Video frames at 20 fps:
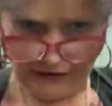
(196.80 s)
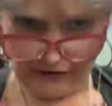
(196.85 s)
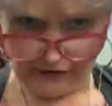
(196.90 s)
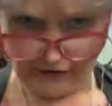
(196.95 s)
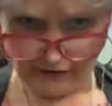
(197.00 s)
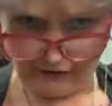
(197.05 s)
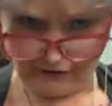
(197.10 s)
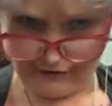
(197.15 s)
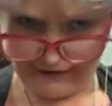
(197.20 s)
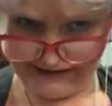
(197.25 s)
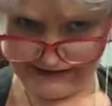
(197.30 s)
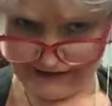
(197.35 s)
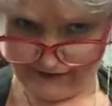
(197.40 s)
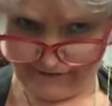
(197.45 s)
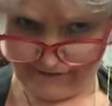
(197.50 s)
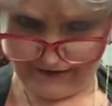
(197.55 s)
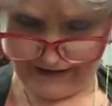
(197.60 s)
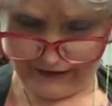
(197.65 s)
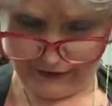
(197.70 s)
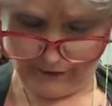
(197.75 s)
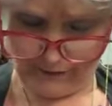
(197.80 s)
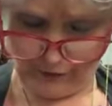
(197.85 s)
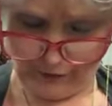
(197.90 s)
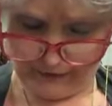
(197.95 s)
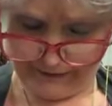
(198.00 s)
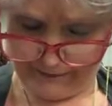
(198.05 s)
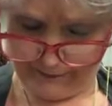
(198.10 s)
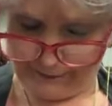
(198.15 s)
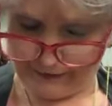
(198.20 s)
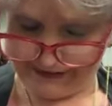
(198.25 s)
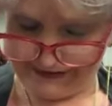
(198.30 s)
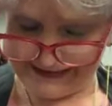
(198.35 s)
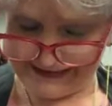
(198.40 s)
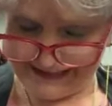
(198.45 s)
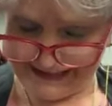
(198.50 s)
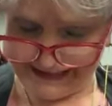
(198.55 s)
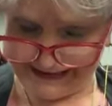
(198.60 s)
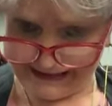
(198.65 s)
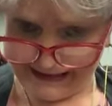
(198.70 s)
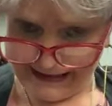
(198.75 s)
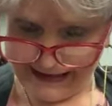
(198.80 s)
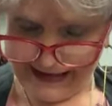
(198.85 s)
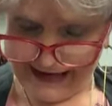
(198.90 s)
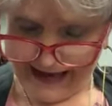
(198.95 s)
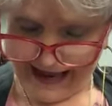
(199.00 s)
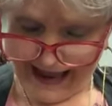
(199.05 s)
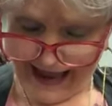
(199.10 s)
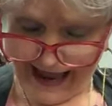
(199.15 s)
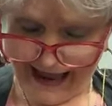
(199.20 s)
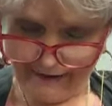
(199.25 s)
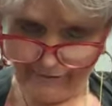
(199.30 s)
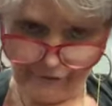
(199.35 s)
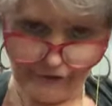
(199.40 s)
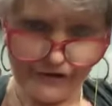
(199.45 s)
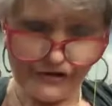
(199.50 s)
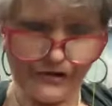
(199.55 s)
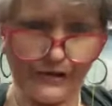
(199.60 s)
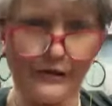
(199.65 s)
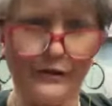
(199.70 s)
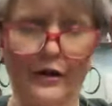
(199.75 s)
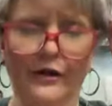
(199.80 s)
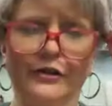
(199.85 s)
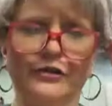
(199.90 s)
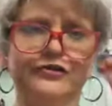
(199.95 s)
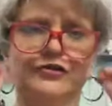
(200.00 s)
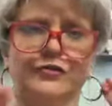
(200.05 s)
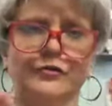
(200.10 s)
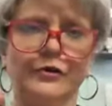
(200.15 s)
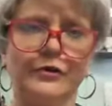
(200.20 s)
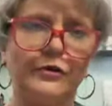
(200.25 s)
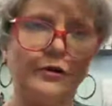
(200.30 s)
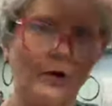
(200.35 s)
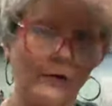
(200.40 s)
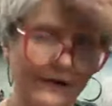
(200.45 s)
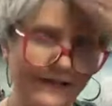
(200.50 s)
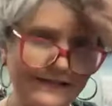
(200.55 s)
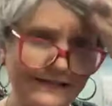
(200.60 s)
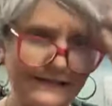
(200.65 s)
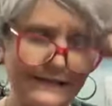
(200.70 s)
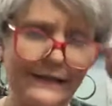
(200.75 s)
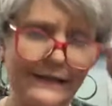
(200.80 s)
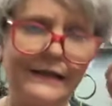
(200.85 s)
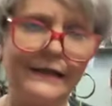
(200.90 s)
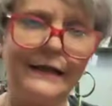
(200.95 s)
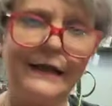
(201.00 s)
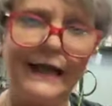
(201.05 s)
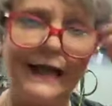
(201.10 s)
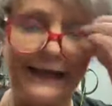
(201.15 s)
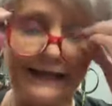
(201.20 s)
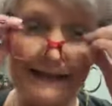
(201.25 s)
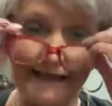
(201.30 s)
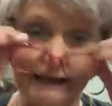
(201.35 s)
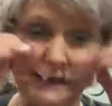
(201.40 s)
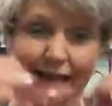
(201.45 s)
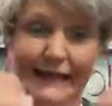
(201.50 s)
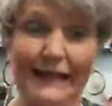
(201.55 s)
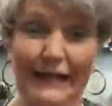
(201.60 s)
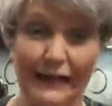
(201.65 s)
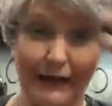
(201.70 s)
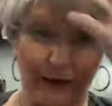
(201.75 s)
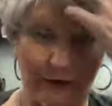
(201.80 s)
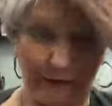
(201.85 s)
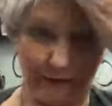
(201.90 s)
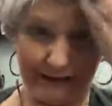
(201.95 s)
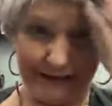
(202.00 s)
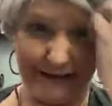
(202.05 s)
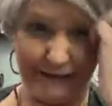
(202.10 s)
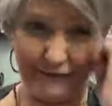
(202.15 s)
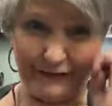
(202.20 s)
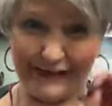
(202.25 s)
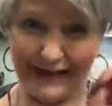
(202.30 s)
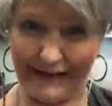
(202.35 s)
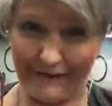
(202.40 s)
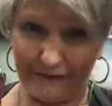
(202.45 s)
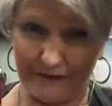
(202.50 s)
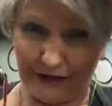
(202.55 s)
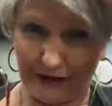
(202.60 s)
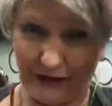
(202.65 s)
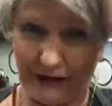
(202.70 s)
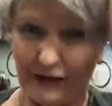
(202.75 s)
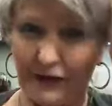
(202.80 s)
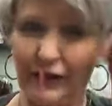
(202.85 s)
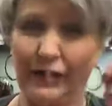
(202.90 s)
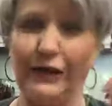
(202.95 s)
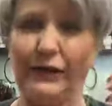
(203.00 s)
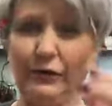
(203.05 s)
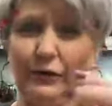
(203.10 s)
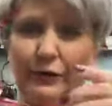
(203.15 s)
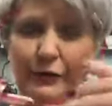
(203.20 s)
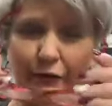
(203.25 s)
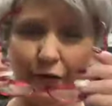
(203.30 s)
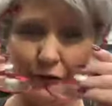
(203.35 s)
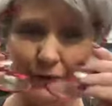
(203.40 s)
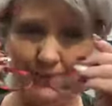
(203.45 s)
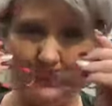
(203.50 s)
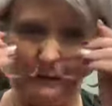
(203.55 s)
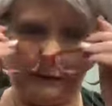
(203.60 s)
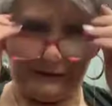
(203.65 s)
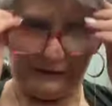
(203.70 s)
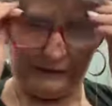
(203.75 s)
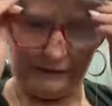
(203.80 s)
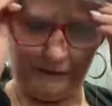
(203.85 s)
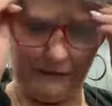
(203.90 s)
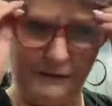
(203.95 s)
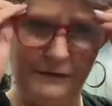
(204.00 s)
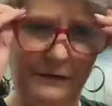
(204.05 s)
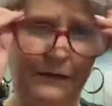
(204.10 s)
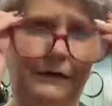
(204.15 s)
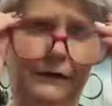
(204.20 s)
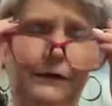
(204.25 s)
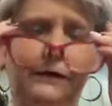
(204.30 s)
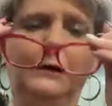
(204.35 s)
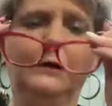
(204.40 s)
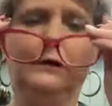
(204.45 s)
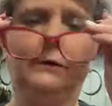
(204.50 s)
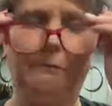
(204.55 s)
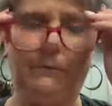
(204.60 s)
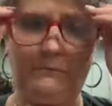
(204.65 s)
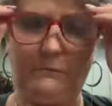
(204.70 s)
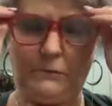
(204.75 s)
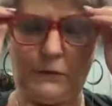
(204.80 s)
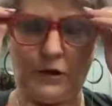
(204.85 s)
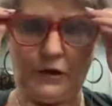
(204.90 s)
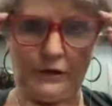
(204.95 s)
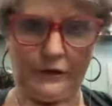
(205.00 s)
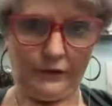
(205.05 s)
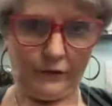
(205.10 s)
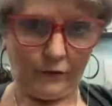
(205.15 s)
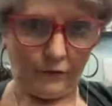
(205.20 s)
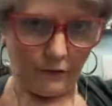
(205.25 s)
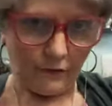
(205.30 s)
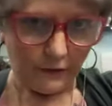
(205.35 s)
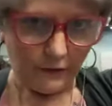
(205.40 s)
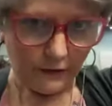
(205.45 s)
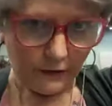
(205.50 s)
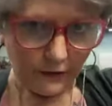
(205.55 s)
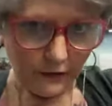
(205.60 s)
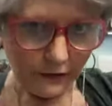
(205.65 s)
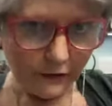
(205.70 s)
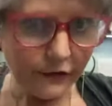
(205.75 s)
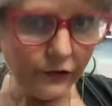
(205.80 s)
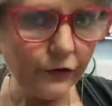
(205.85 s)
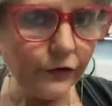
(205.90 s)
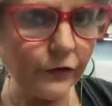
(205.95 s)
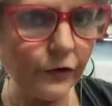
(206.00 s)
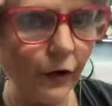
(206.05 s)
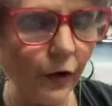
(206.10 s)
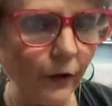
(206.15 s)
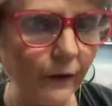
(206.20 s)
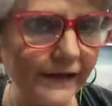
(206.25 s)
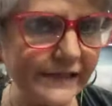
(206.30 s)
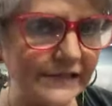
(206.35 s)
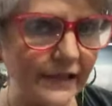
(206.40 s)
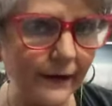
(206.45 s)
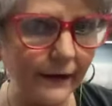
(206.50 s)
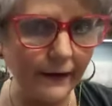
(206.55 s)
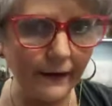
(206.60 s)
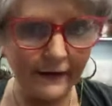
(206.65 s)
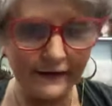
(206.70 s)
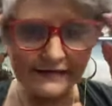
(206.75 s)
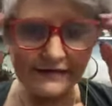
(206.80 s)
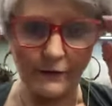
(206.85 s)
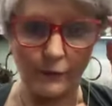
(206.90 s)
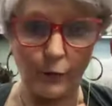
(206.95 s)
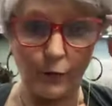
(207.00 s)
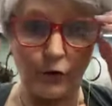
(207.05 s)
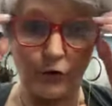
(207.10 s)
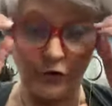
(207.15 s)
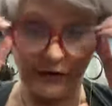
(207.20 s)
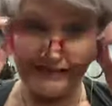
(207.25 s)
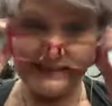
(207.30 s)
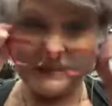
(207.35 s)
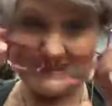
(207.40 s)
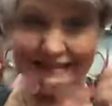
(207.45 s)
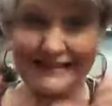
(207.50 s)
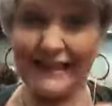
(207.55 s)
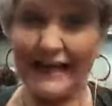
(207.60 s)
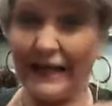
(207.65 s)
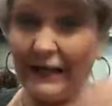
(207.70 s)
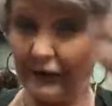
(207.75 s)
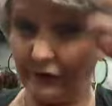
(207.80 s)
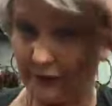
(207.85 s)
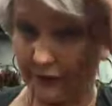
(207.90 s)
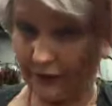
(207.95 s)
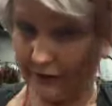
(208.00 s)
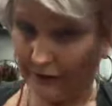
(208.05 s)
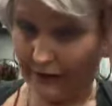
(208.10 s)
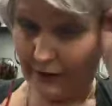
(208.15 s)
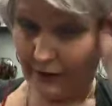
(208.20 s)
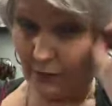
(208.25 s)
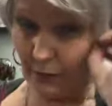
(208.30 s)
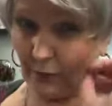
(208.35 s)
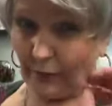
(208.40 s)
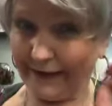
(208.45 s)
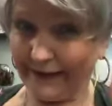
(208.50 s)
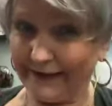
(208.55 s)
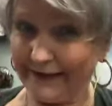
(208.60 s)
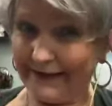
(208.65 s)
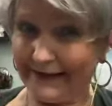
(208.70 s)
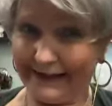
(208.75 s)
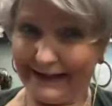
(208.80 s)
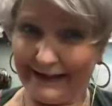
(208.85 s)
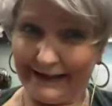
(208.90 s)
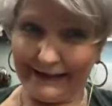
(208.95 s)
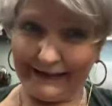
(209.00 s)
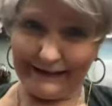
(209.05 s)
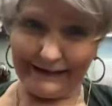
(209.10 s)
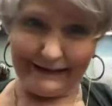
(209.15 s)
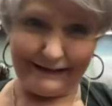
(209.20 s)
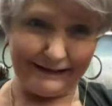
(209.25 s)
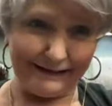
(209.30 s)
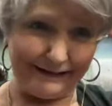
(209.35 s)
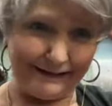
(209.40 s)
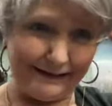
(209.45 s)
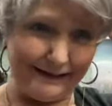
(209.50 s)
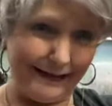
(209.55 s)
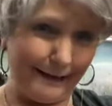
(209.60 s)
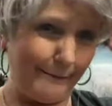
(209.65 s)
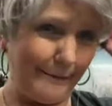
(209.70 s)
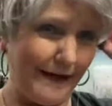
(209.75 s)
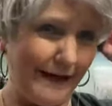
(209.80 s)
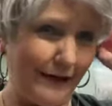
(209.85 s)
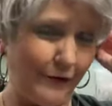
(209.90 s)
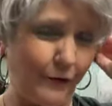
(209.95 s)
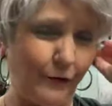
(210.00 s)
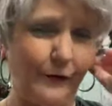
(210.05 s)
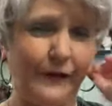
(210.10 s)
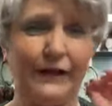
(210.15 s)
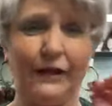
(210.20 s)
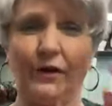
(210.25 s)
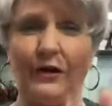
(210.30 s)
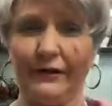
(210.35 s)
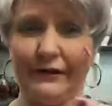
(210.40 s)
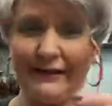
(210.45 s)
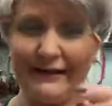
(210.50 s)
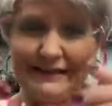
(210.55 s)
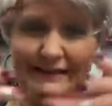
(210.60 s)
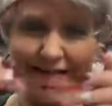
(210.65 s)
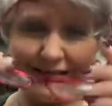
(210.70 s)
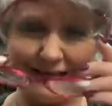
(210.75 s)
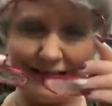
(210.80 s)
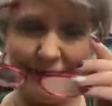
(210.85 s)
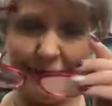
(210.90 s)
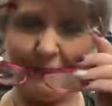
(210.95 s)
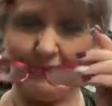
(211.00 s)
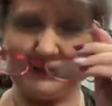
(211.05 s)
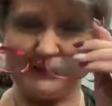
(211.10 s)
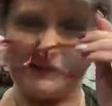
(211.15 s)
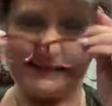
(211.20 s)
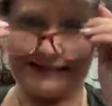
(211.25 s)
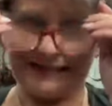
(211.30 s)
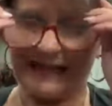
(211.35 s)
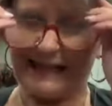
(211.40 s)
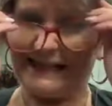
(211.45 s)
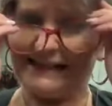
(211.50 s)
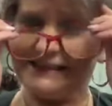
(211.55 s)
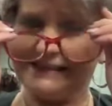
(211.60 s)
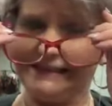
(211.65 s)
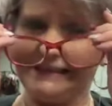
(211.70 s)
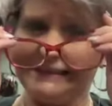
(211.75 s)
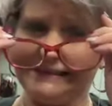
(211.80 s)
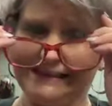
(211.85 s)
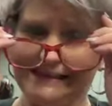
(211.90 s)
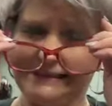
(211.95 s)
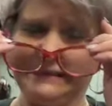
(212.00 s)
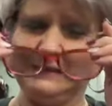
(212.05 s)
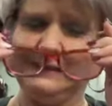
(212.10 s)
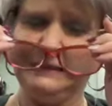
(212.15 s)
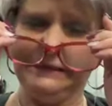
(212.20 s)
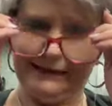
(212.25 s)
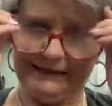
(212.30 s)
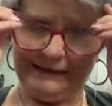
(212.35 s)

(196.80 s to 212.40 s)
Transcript: Allure is available in petite, average, and large. So you know it's, and they all even have the Allure mono. You know it's a good seller when they make her in all these different sizes.